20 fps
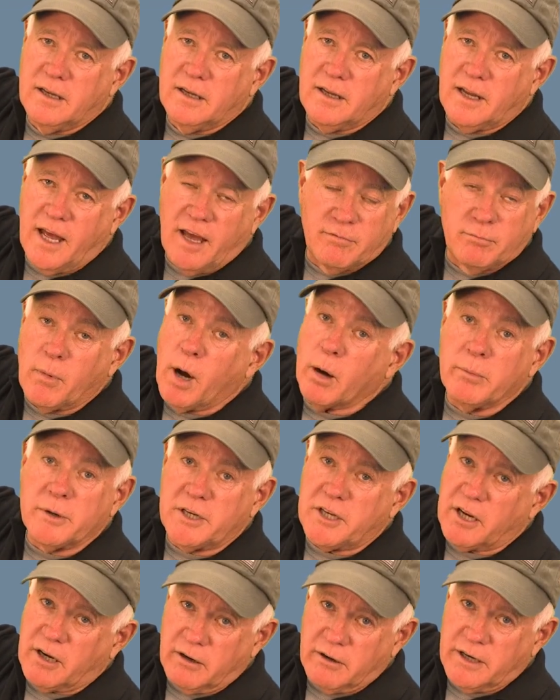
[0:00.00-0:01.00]
to have
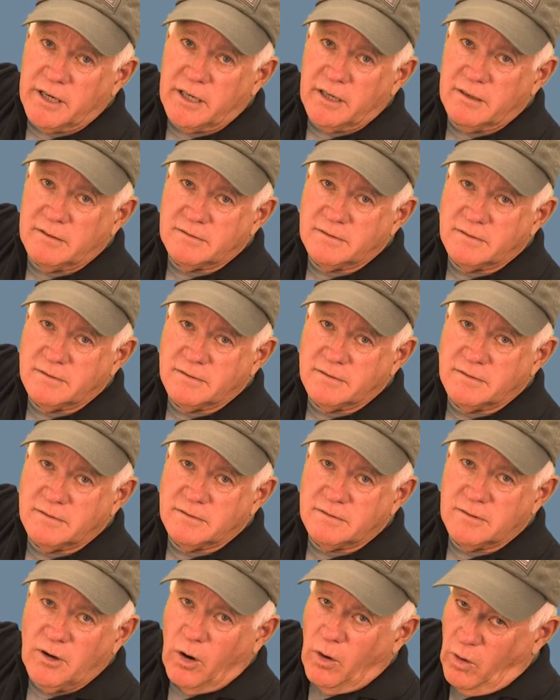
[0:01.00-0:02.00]
momentary
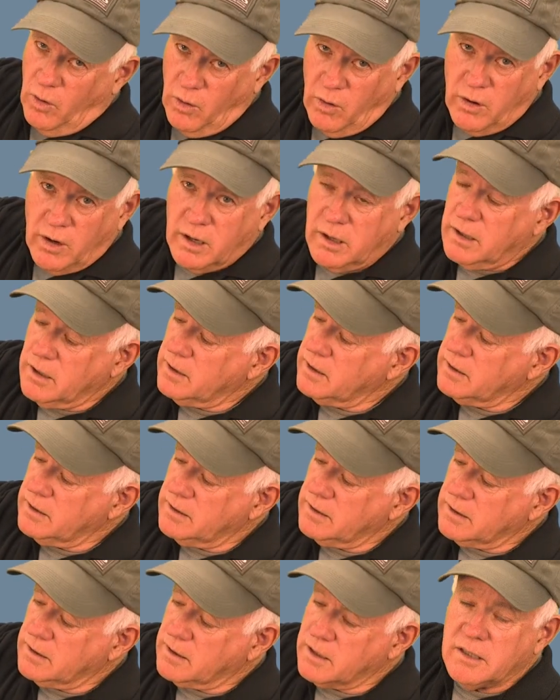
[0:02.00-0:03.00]
or
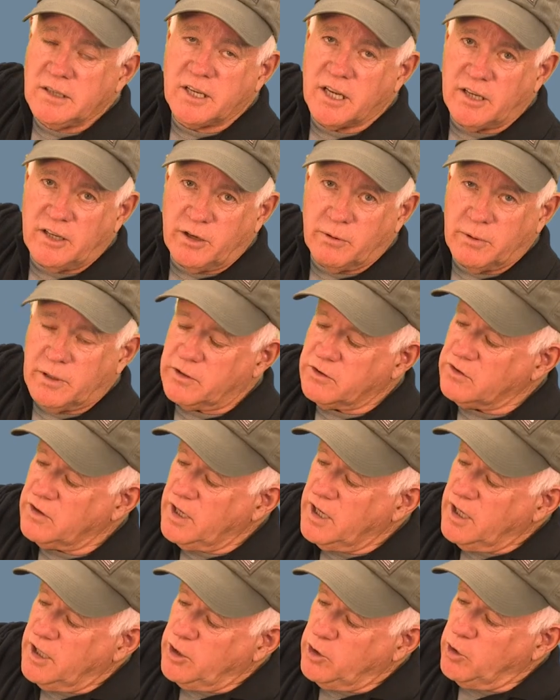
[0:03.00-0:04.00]
continuous,
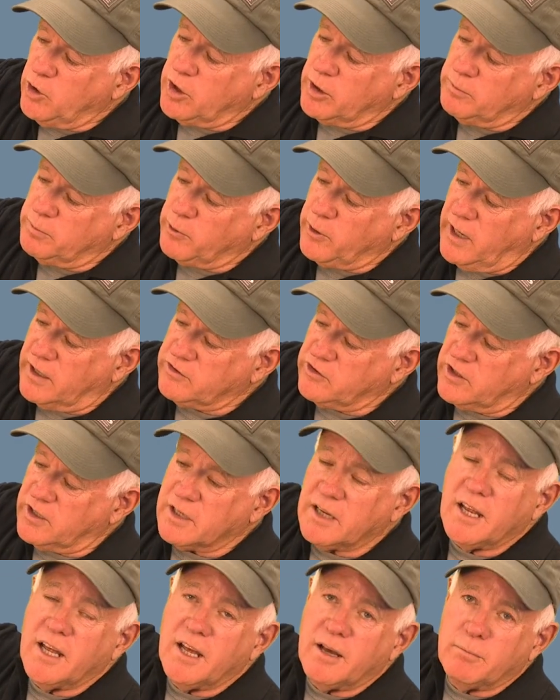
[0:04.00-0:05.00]
you can press
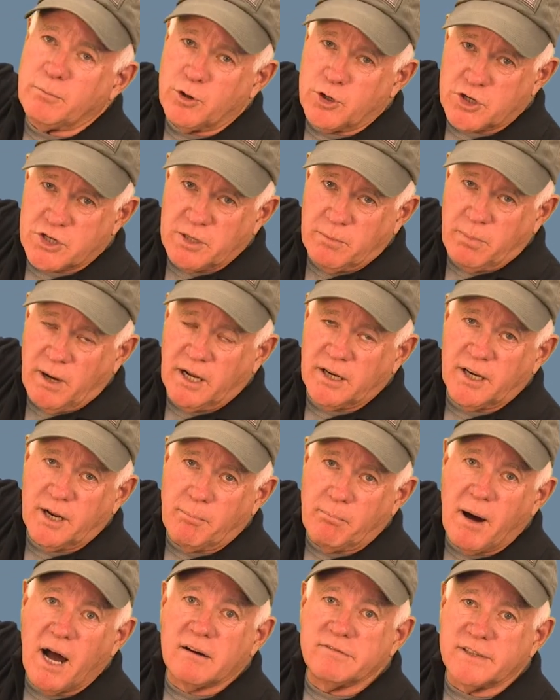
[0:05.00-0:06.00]
it, push the button
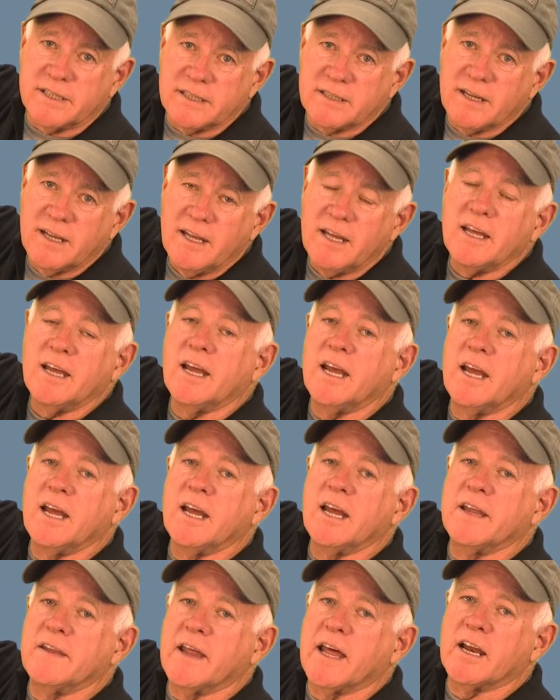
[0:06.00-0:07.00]
above it,
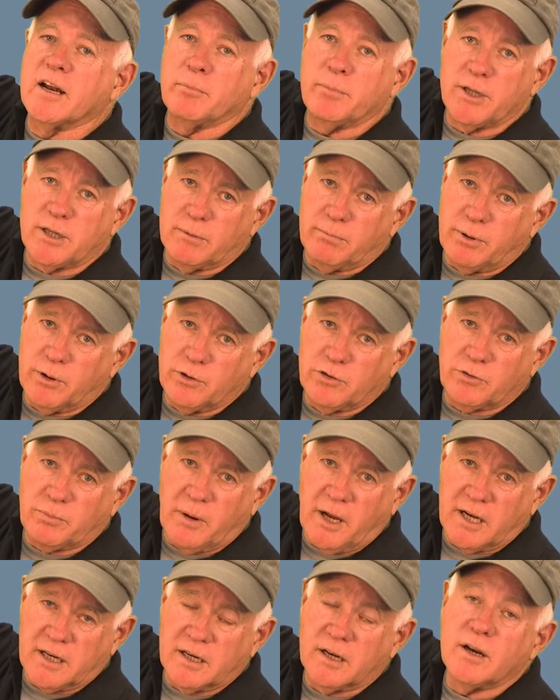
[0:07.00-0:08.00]
and that'll be the boost
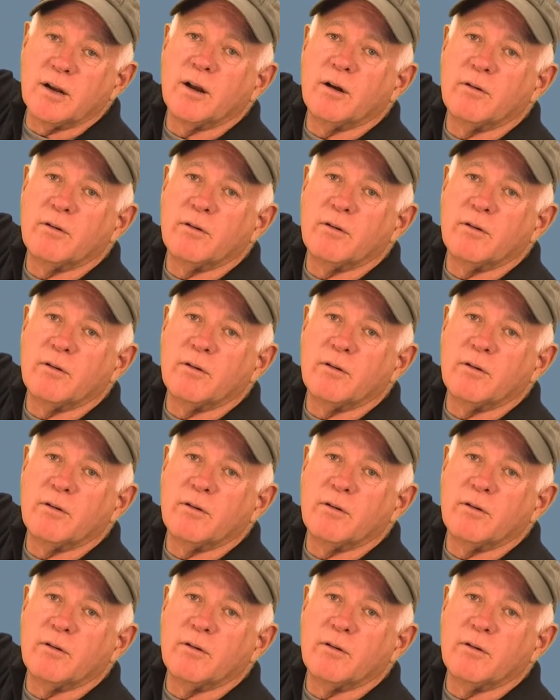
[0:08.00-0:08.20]
button